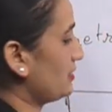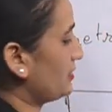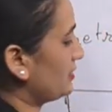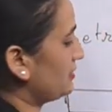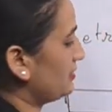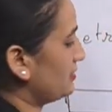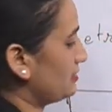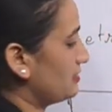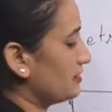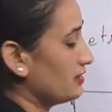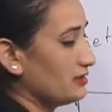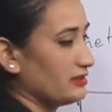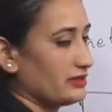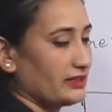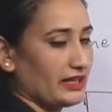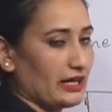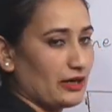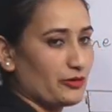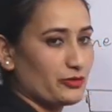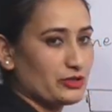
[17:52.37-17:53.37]
Good.
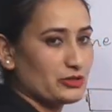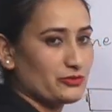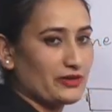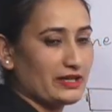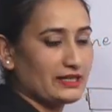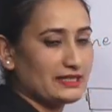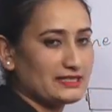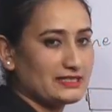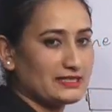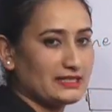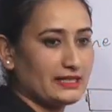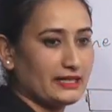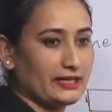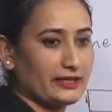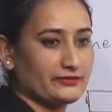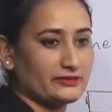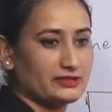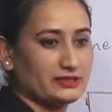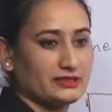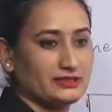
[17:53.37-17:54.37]
Now which one is
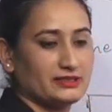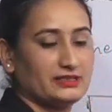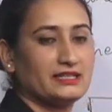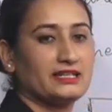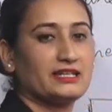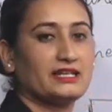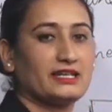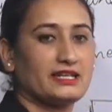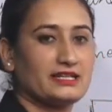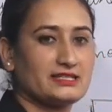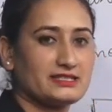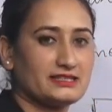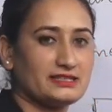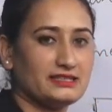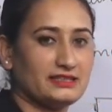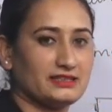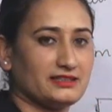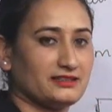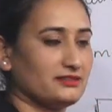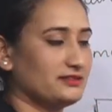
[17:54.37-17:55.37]
left?
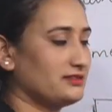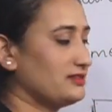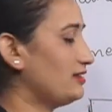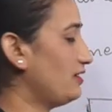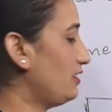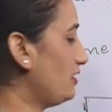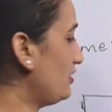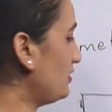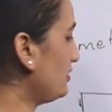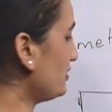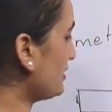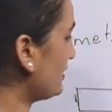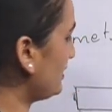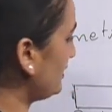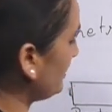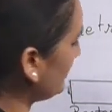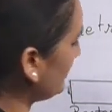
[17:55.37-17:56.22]
AC. Okay,